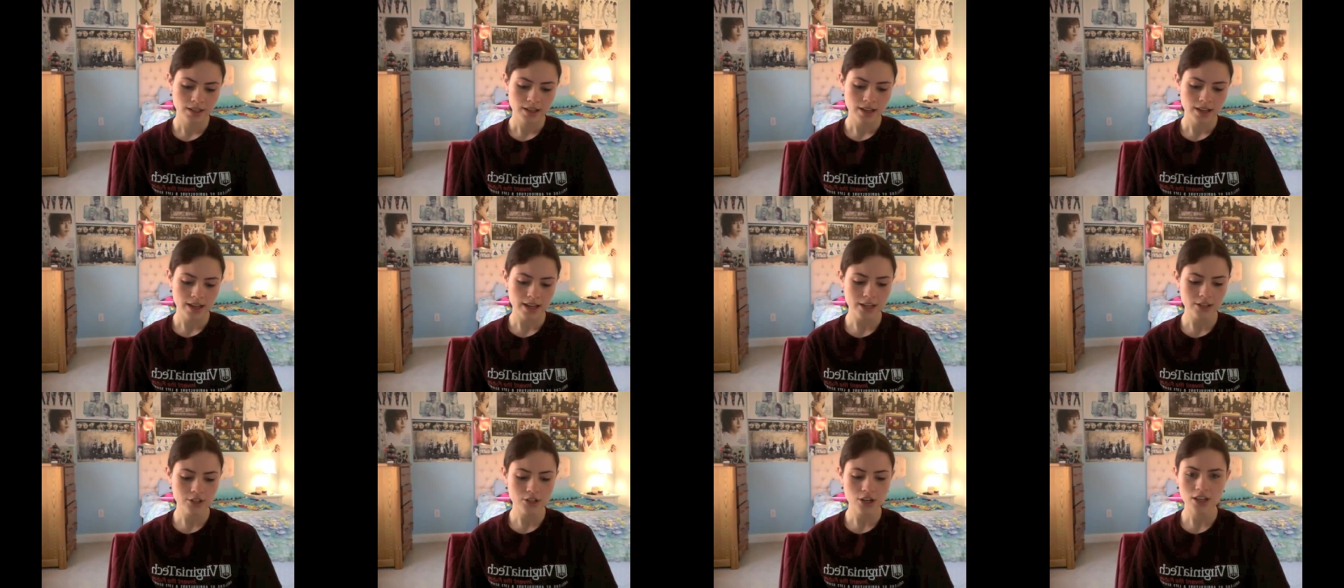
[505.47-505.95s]

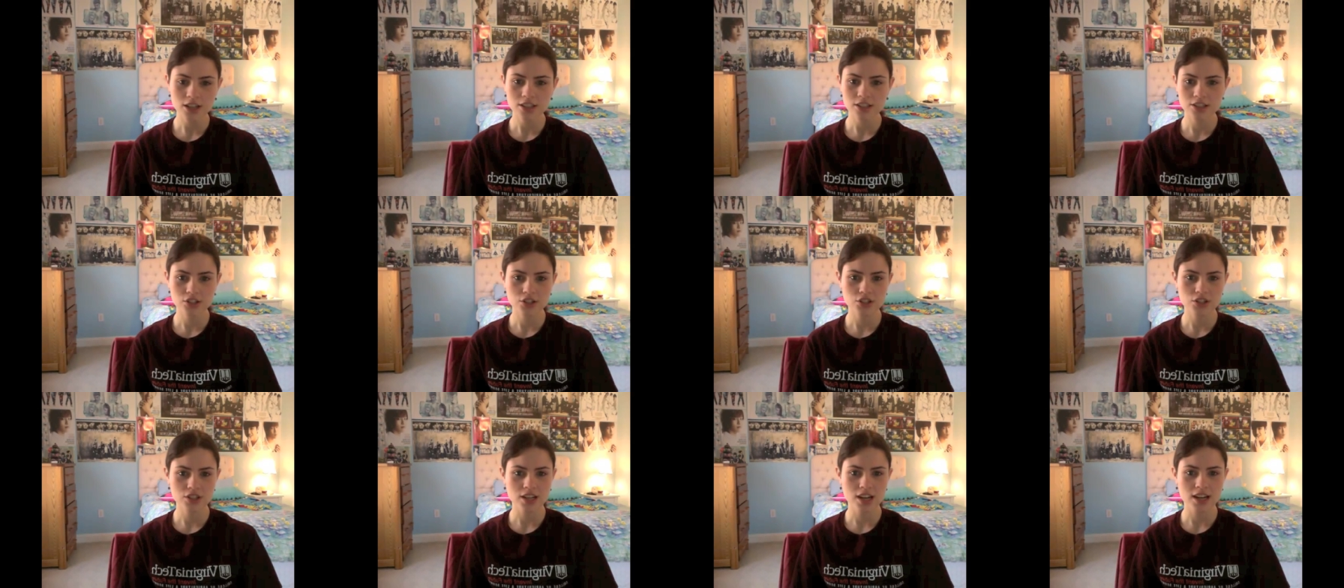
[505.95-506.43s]
A-JAX
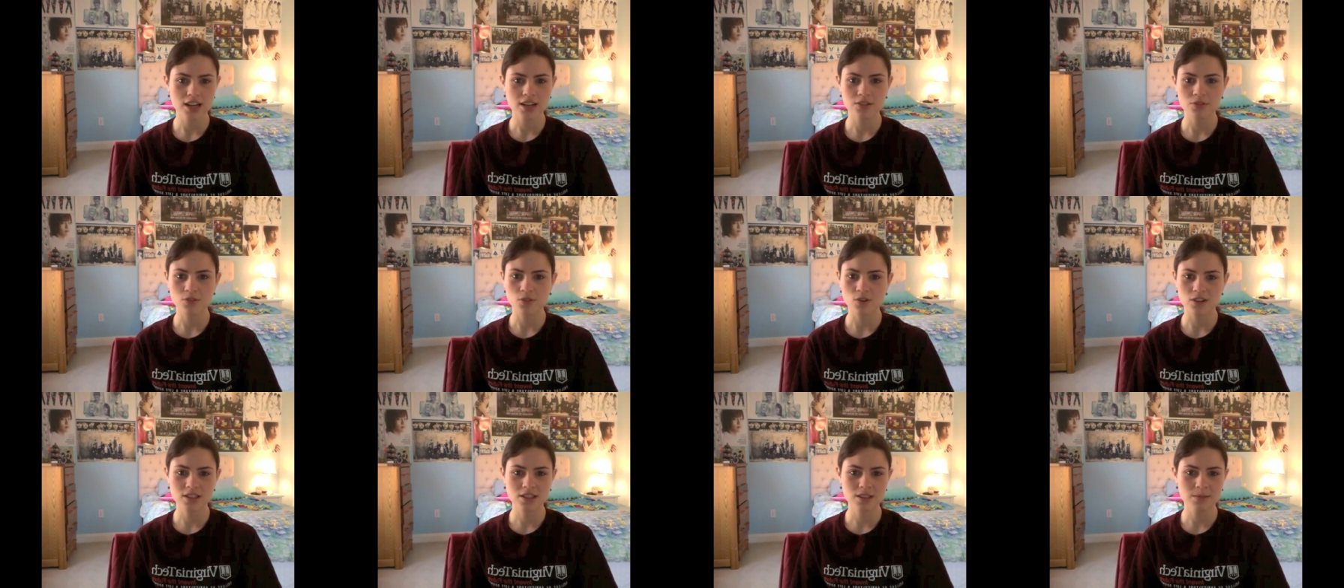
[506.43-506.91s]
just kind of
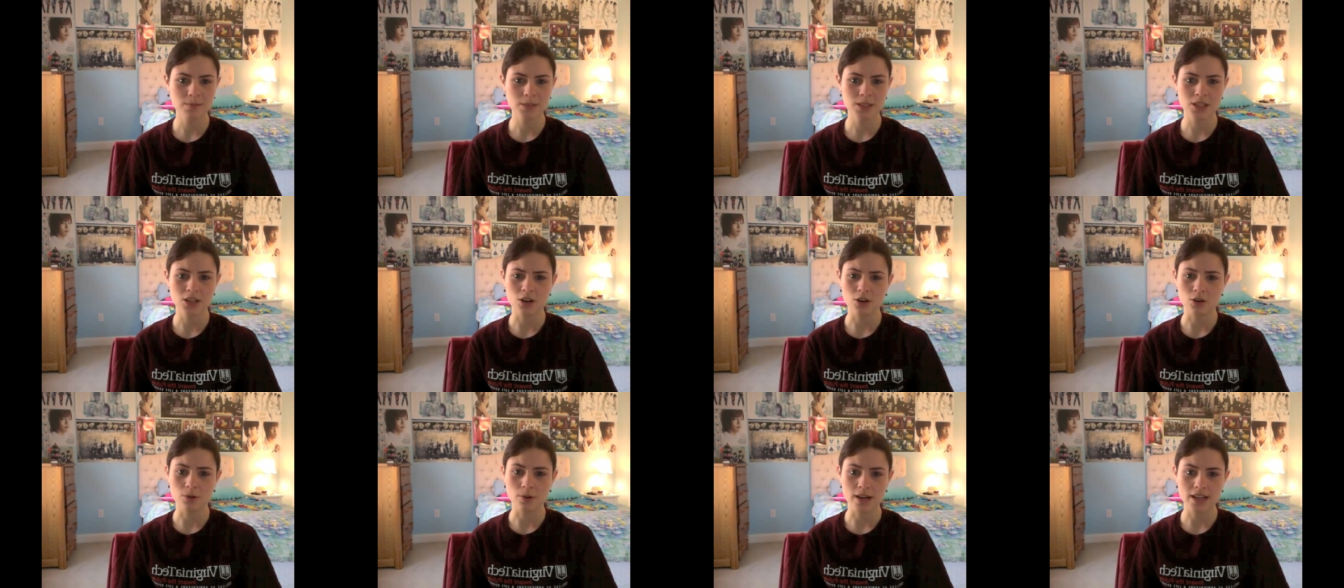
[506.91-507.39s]
wants him to
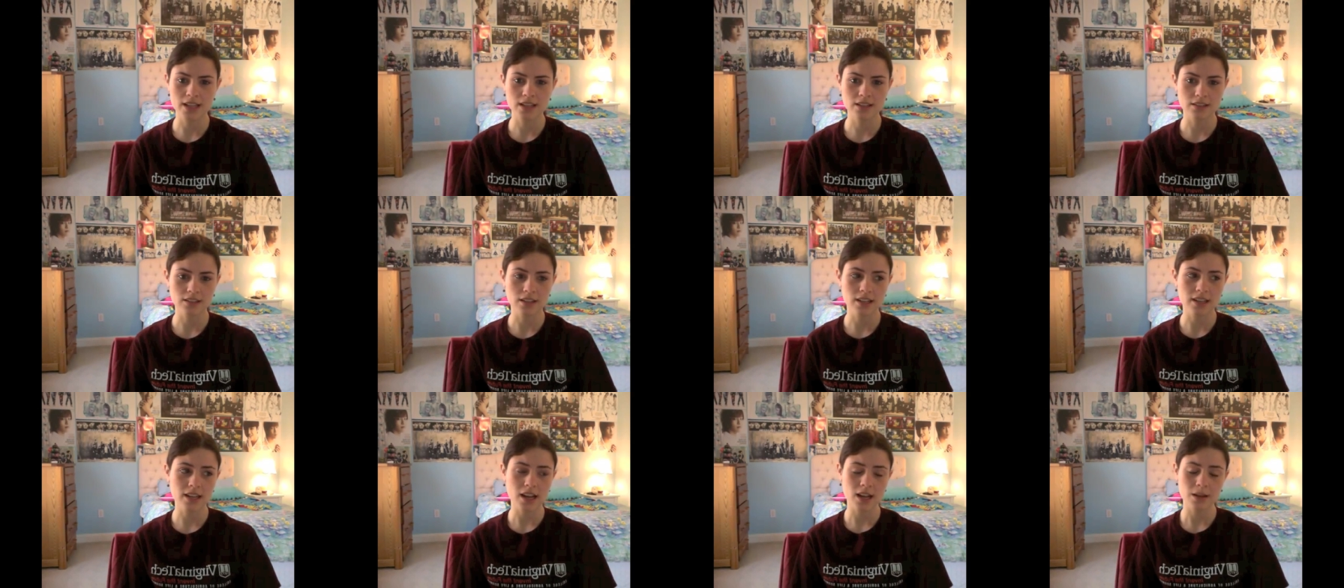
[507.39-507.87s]
go away. They're
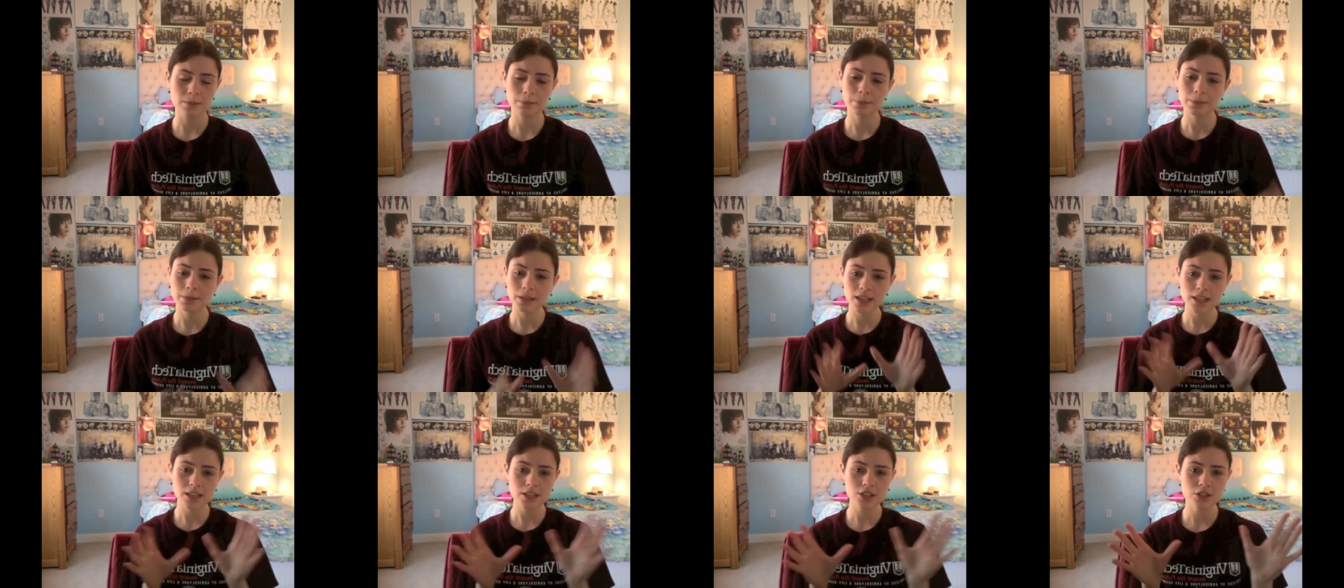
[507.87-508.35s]
like, I
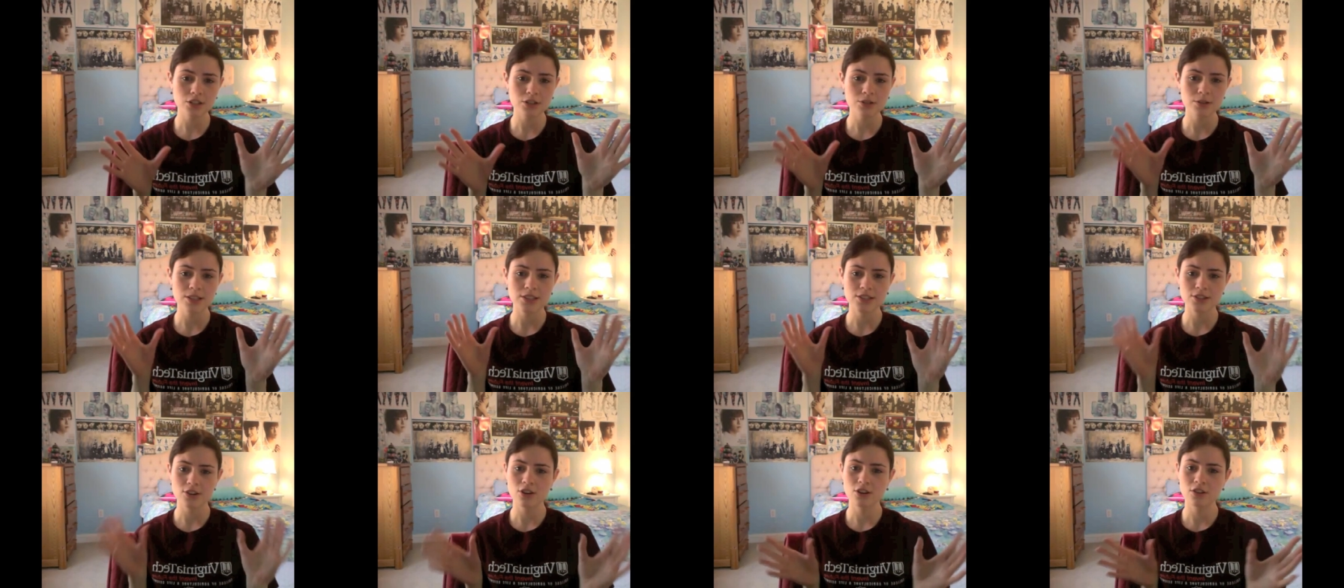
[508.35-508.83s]
played you,
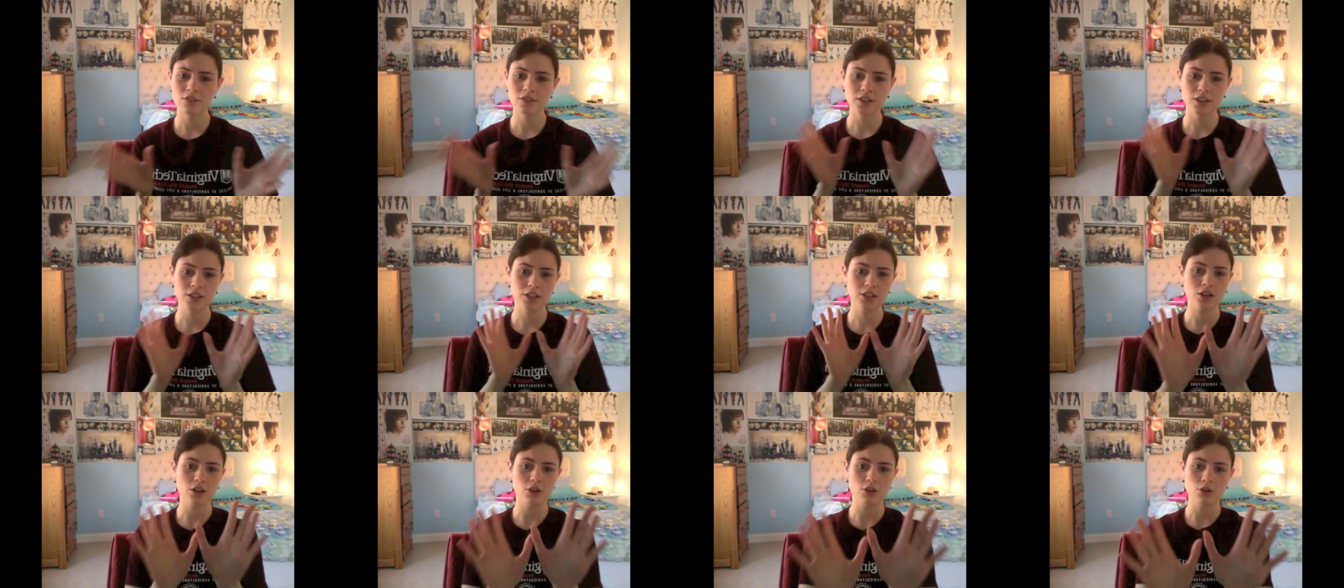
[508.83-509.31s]
it's
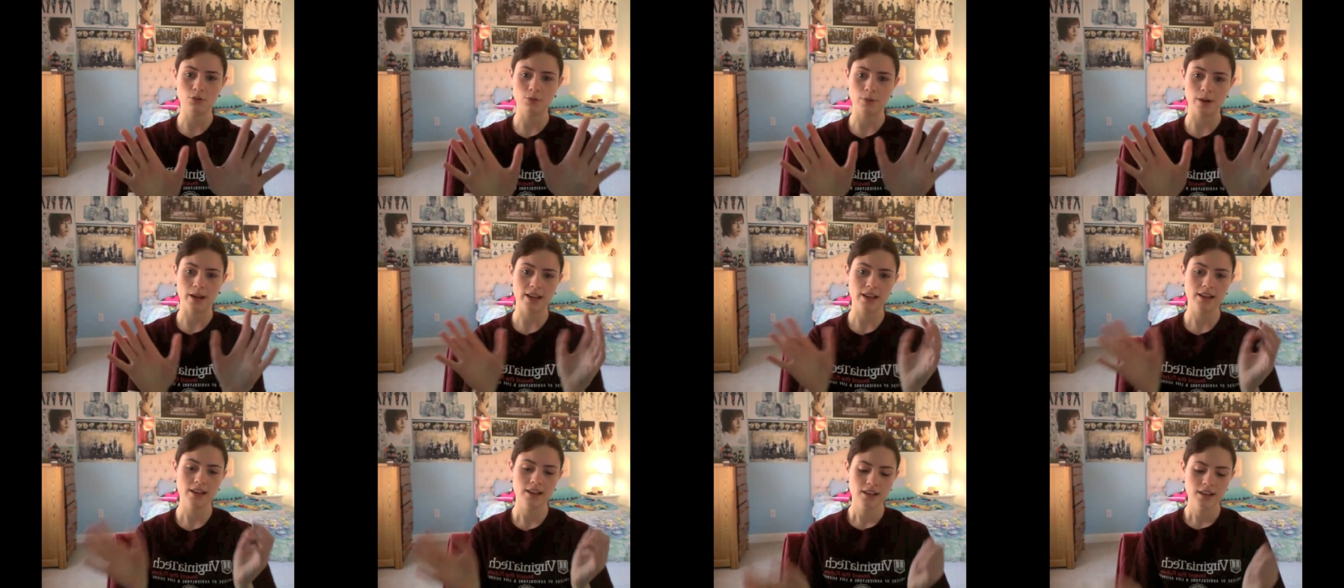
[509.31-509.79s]
over, go
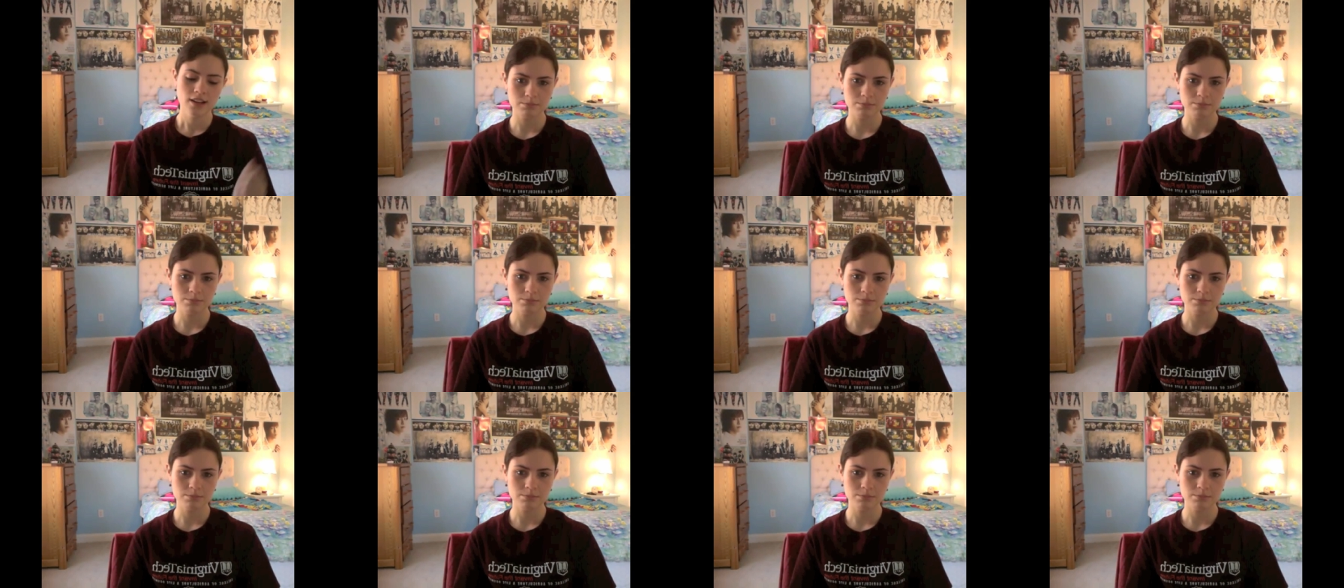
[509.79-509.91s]
away.